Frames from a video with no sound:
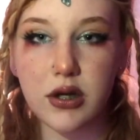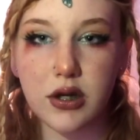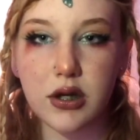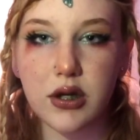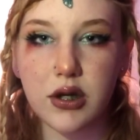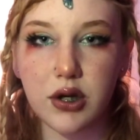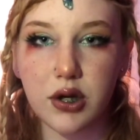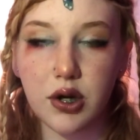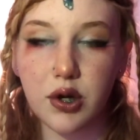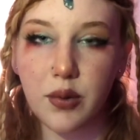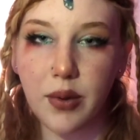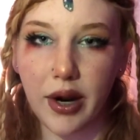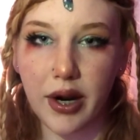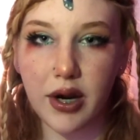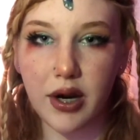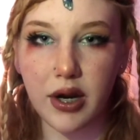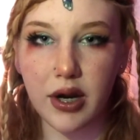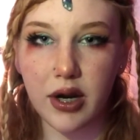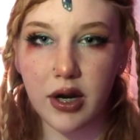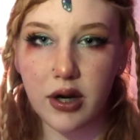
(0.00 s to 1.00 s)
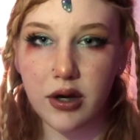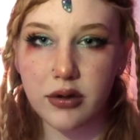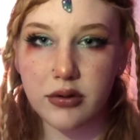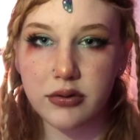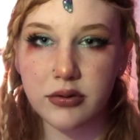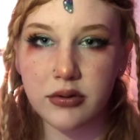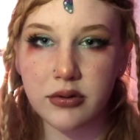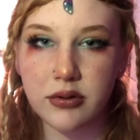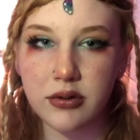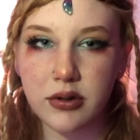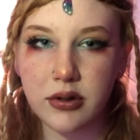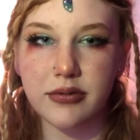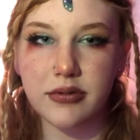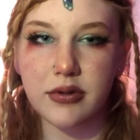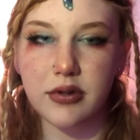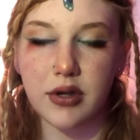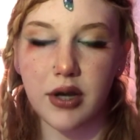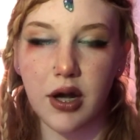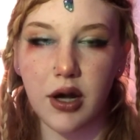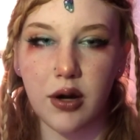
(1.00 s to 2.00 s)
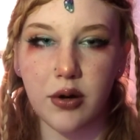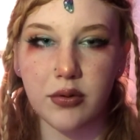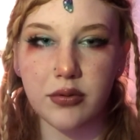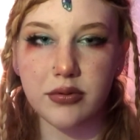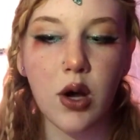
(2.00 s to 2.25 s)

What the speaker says: you know why you're here? No.